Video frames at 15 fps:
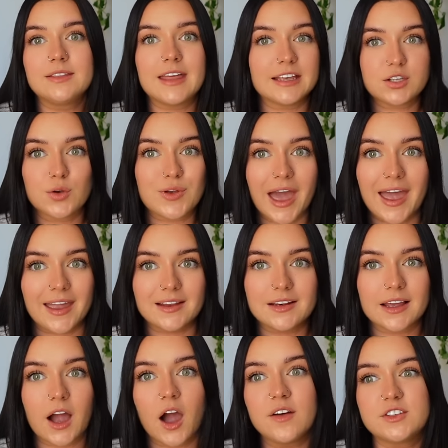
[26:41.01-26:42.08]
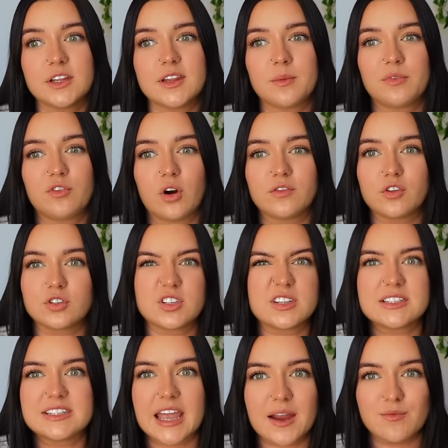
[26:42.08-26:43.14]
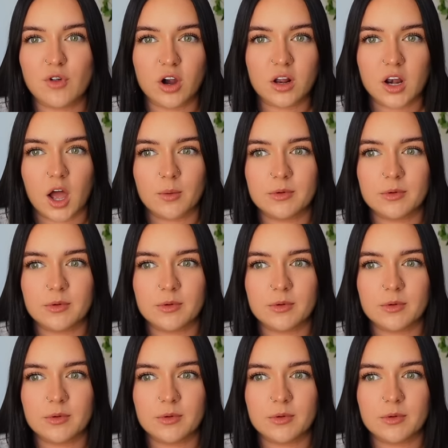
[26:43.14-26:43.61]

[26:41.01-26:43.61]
That's okay. Like, I've done that before. I've gone to the same run club,